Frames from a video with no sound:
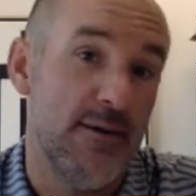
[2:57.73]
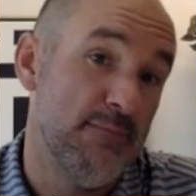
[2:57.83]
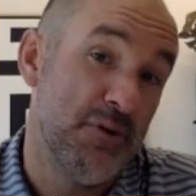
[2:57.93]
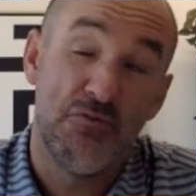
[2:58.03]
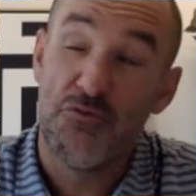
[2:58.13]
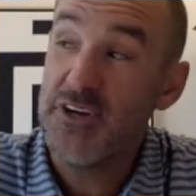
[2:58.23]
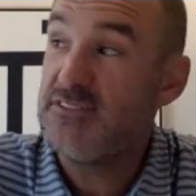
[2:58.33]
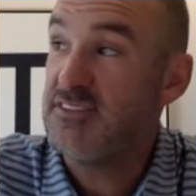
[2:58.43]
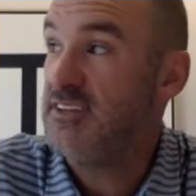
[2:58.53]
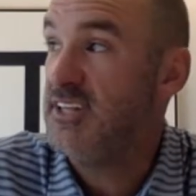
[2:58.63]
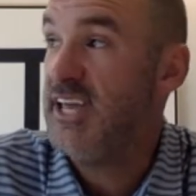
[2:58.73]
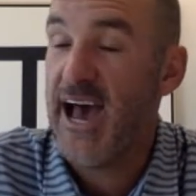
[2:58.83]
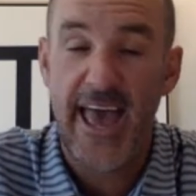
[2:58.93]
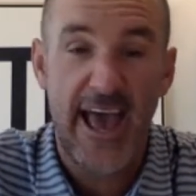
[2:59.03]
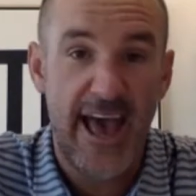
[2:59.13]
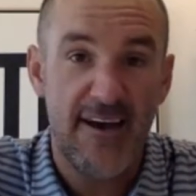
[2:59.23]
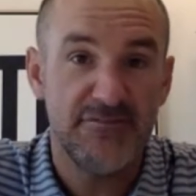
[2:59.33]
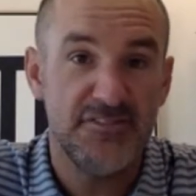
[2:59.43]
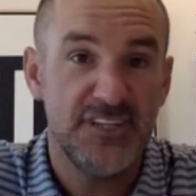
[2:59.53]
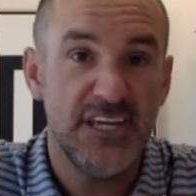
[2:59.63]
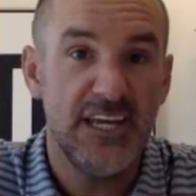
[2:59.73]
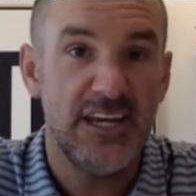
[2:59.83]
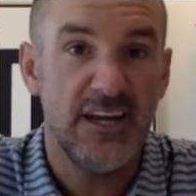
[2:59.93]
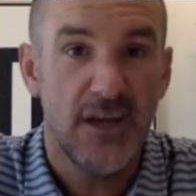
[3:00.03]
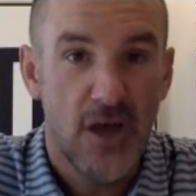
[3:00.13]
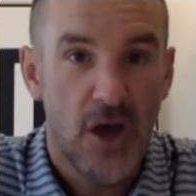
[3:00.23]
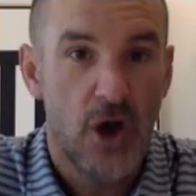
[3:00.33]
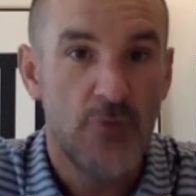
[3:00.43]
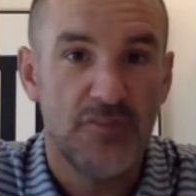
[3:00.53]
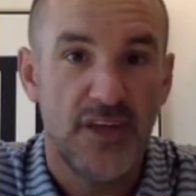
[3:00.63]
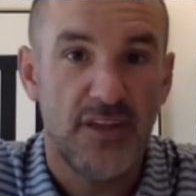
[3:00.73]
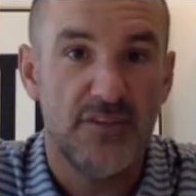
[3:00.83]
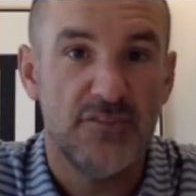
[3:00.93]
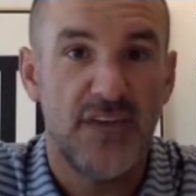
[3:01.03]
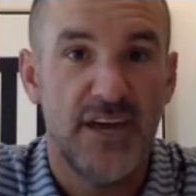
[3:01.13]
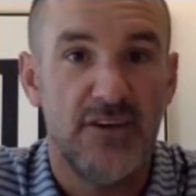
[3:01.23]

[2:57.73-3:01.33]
But recently I have seen home sellers that are